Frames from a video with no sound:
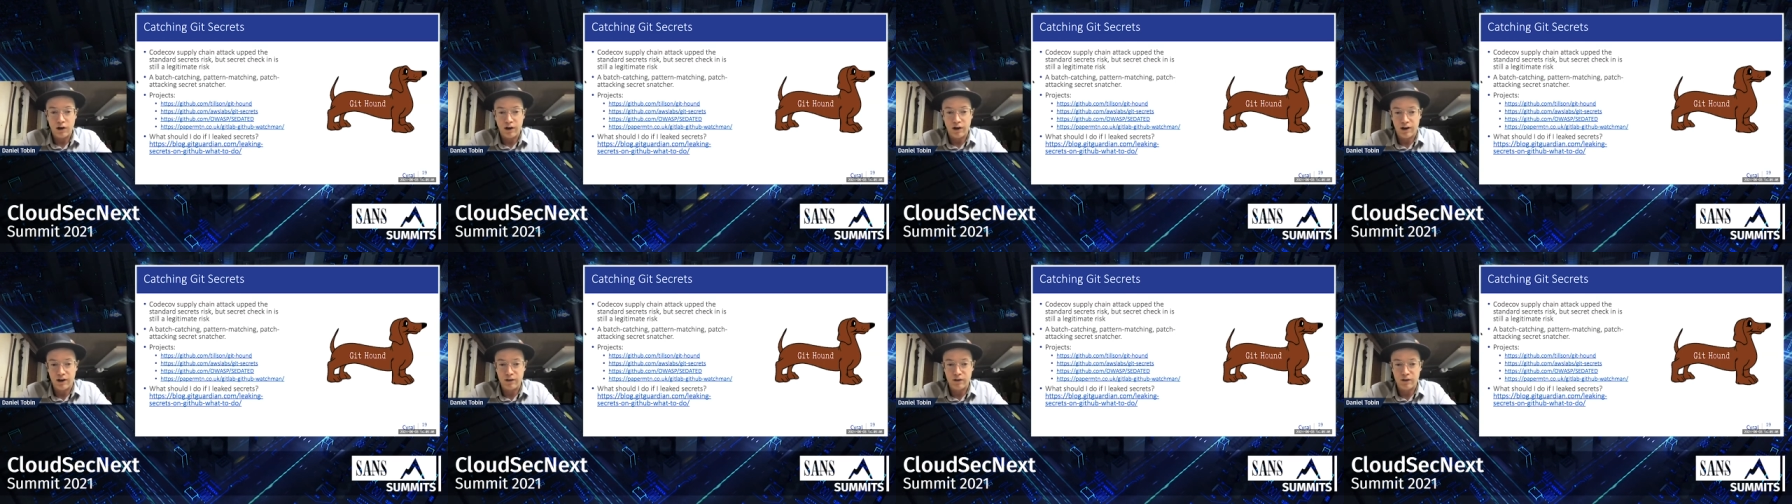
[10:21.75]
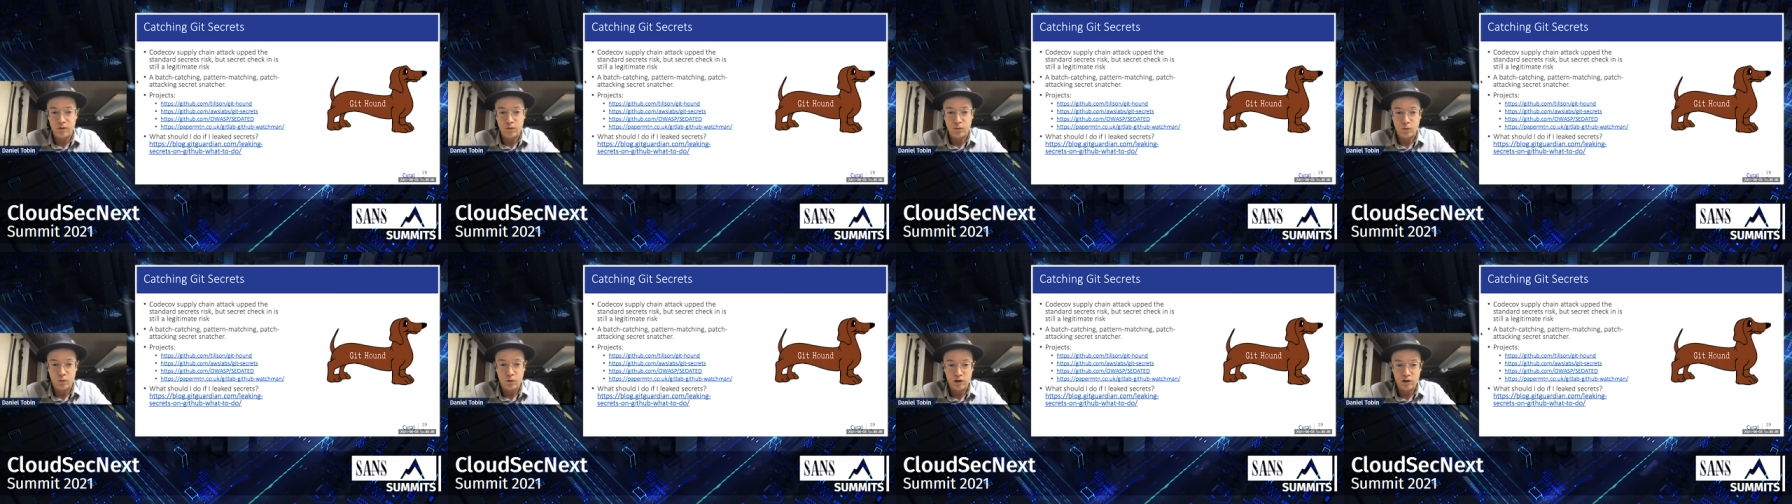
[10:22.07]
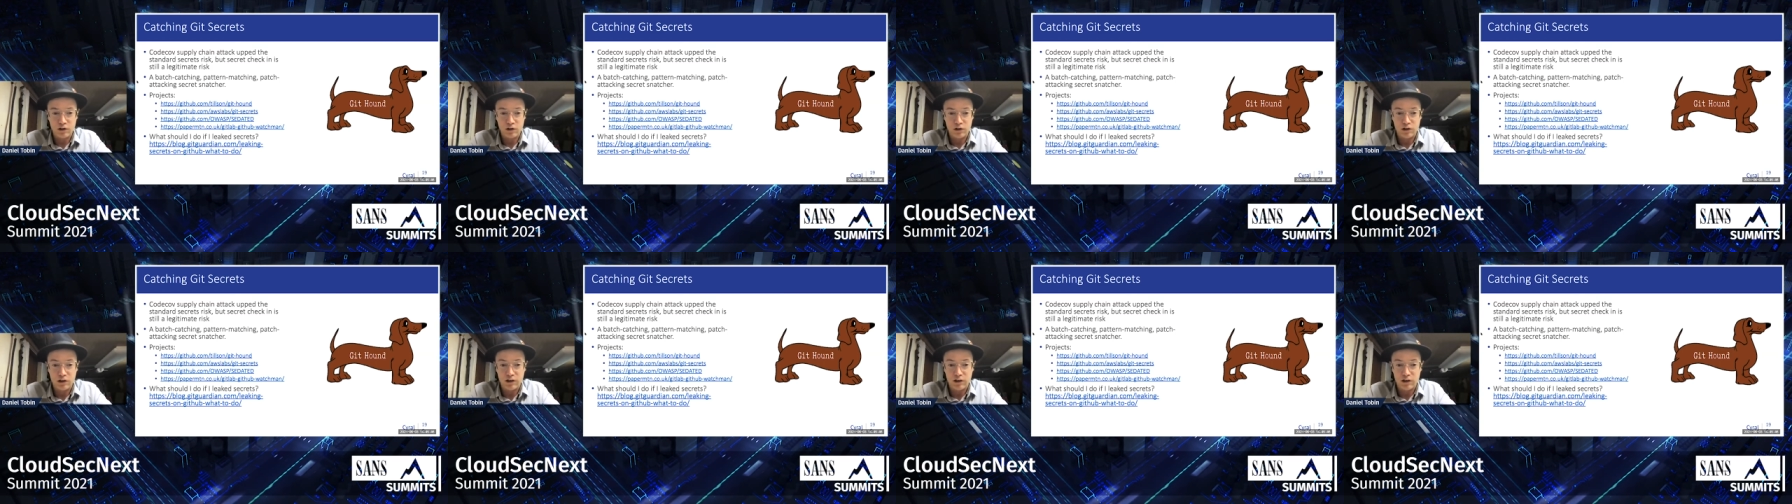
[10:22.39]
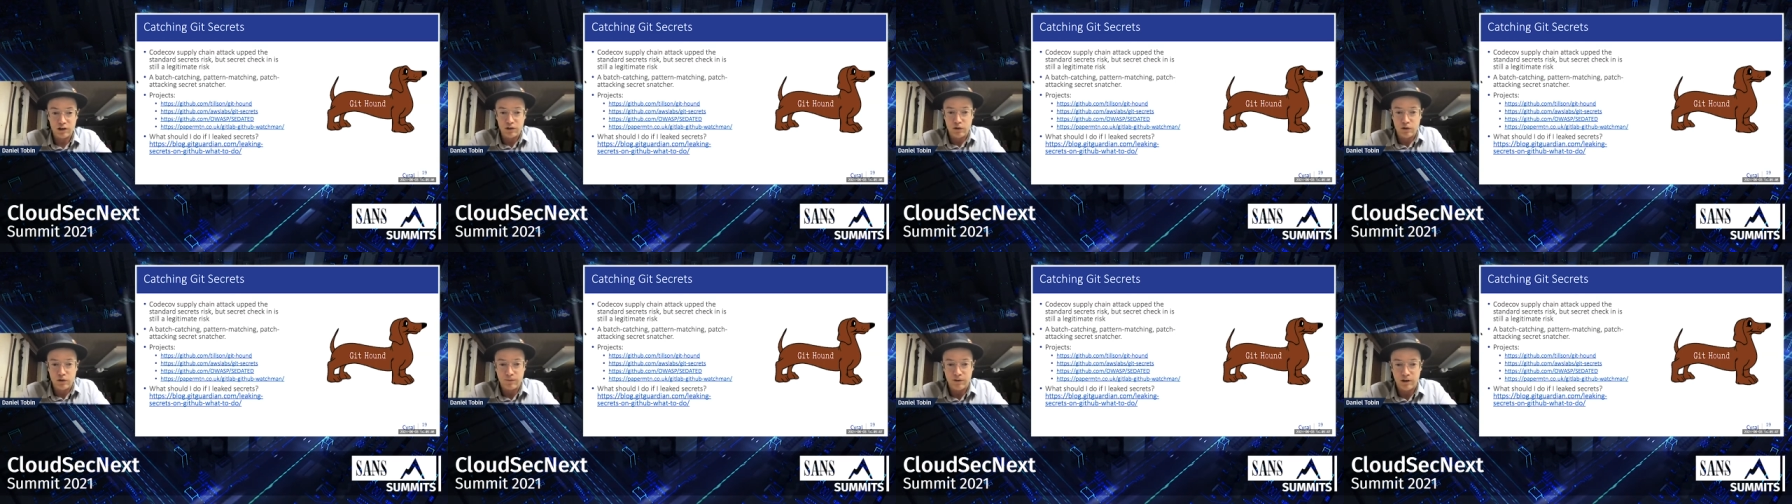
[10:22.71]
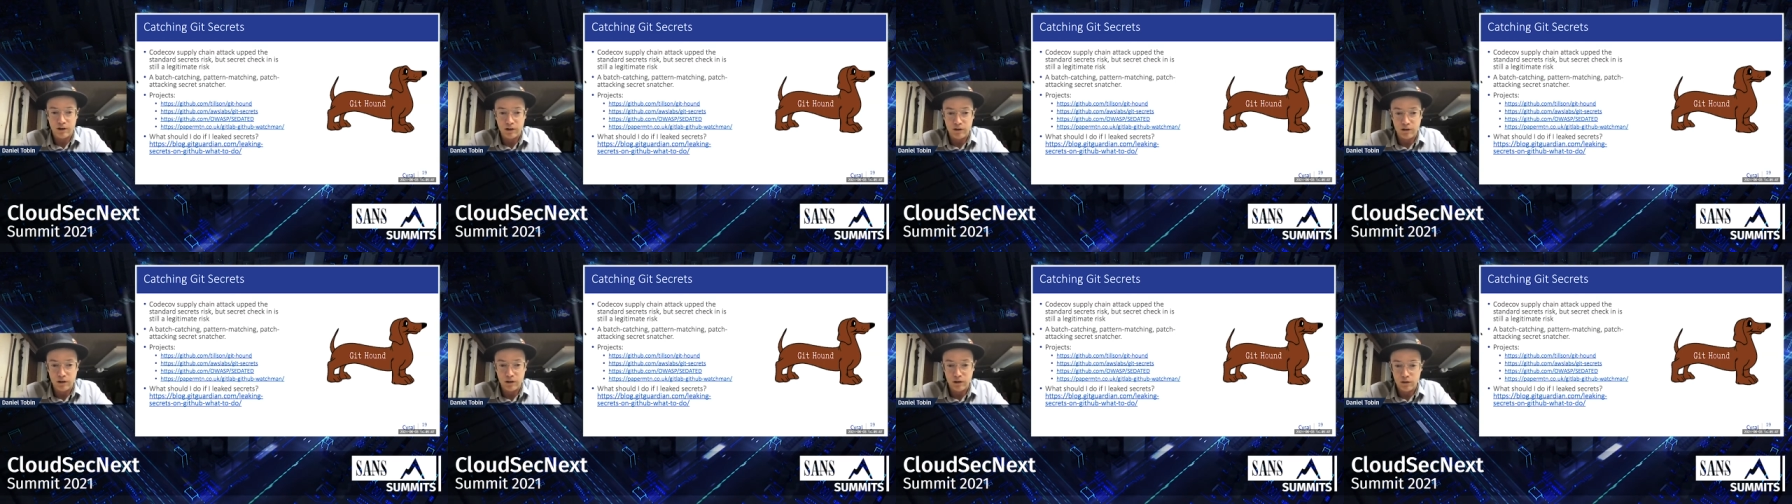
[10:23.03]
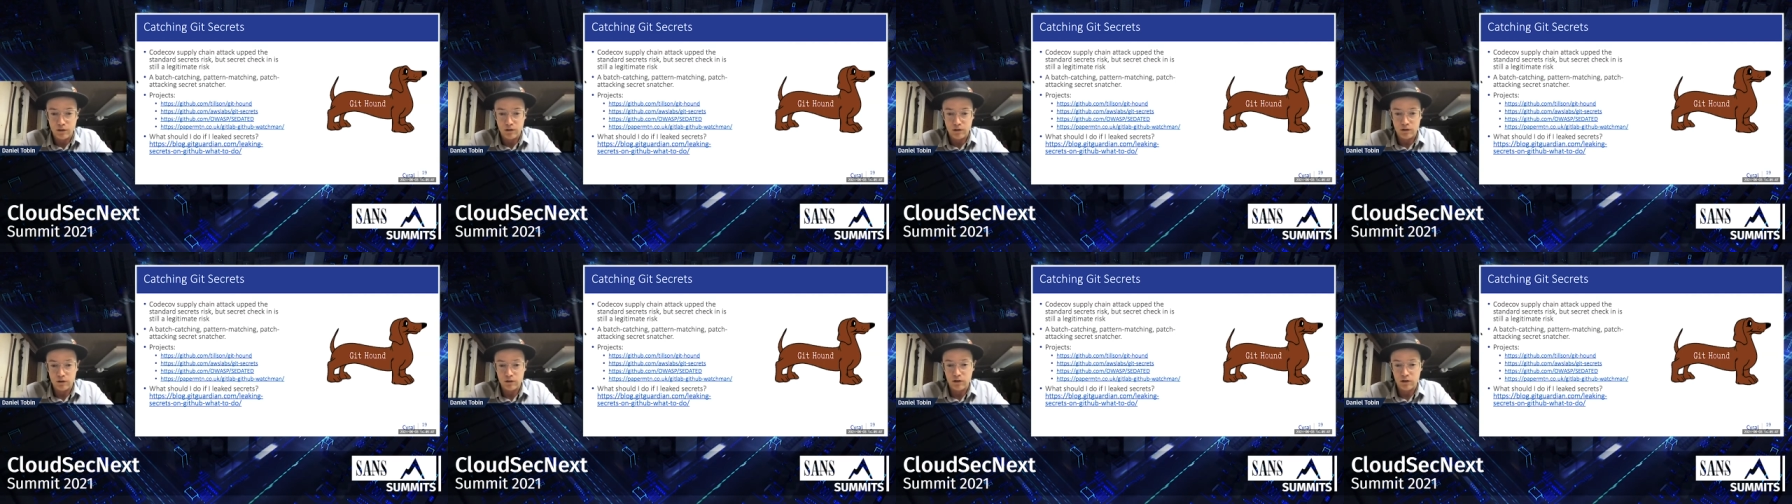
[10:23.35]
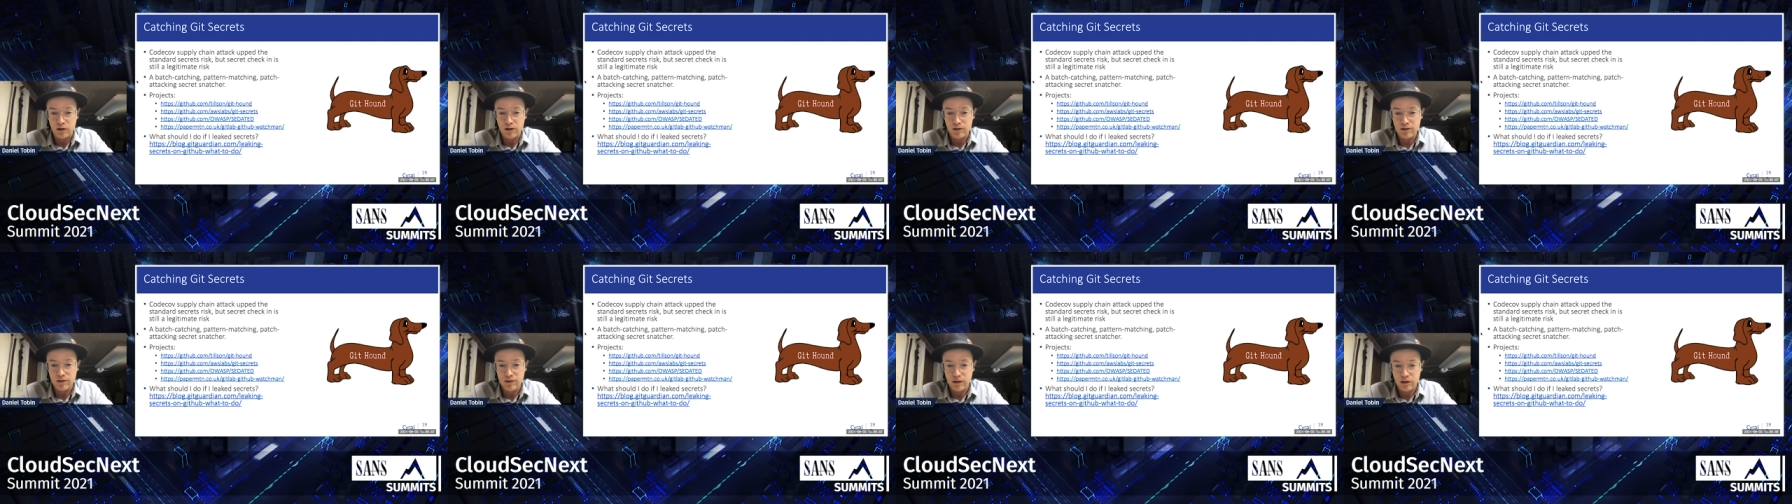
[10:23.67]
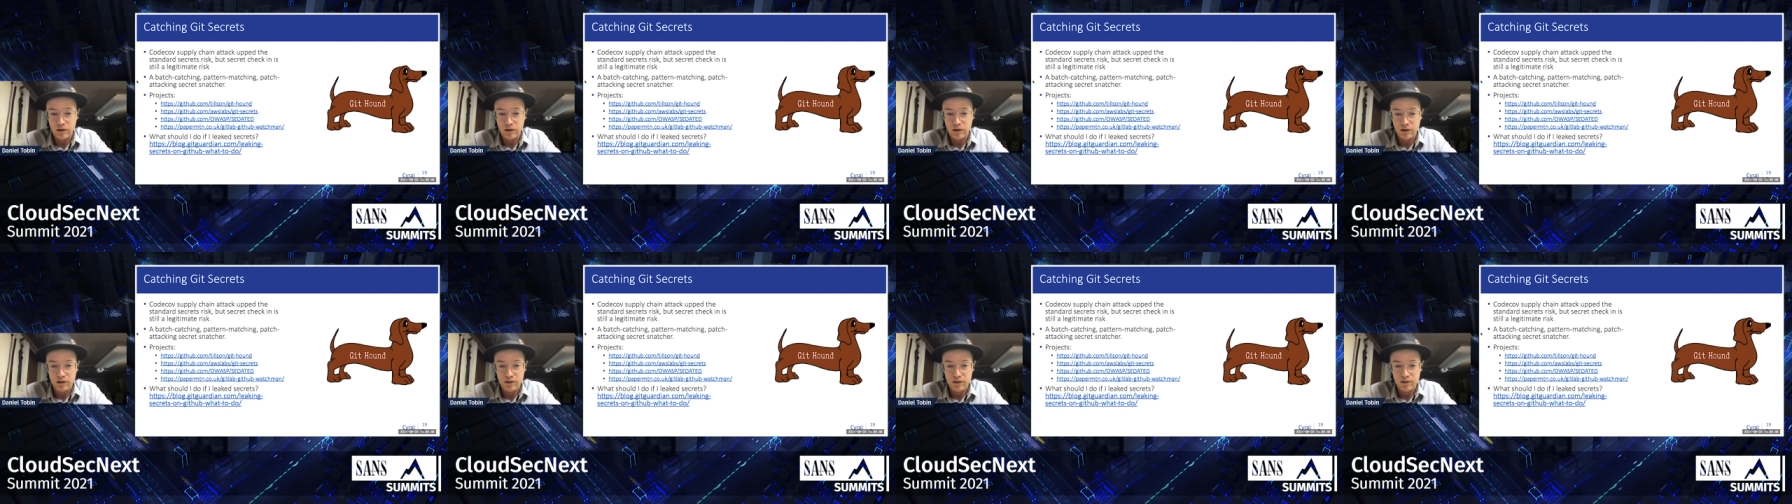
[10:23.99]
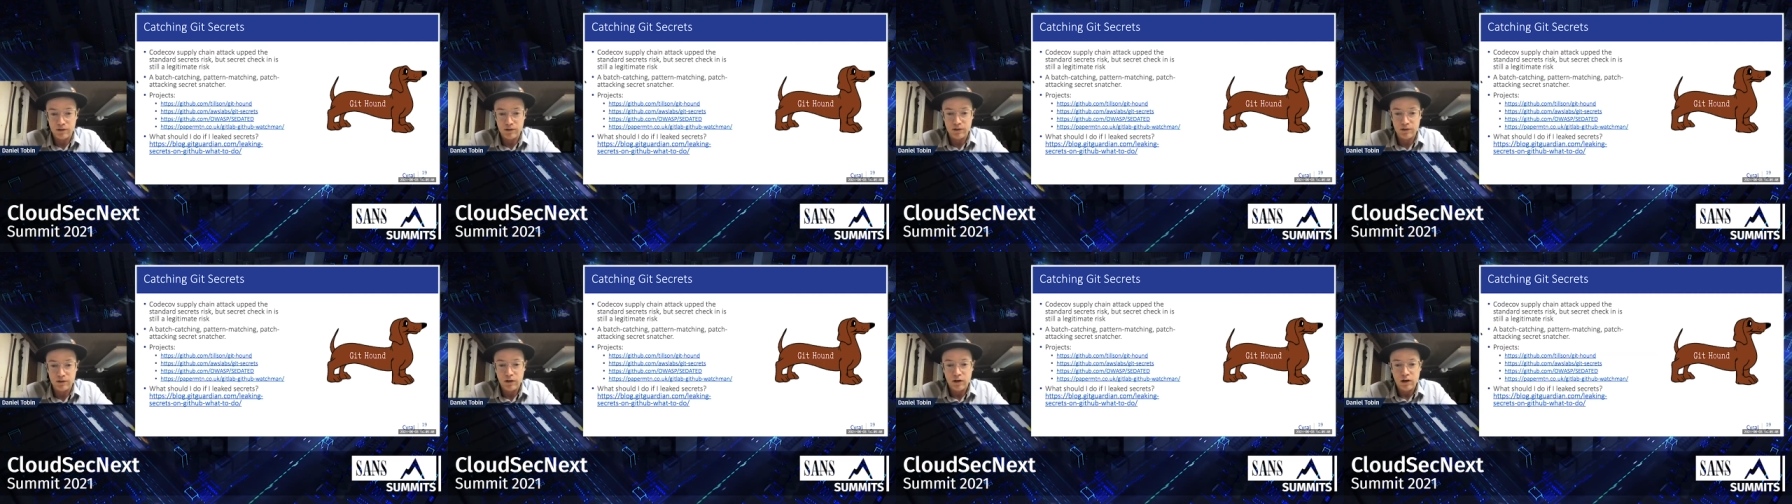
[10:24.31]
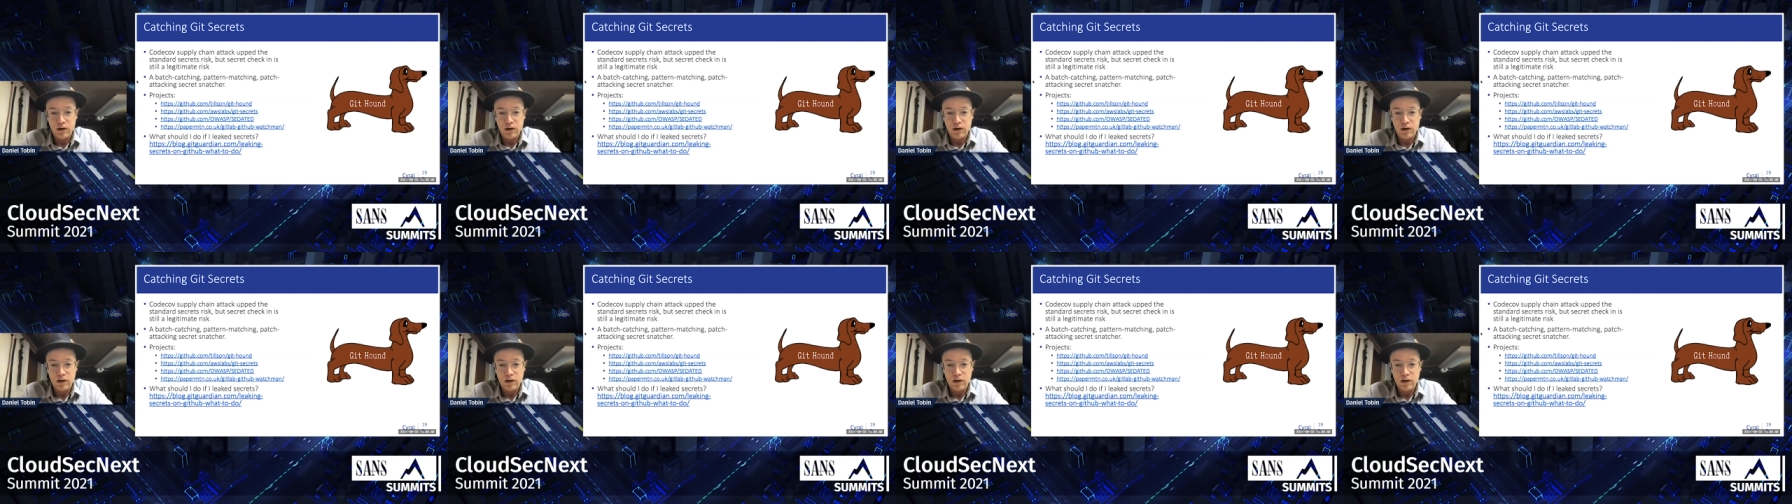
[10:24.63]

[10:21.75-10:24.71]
and what should I do if I leak, leak secrets?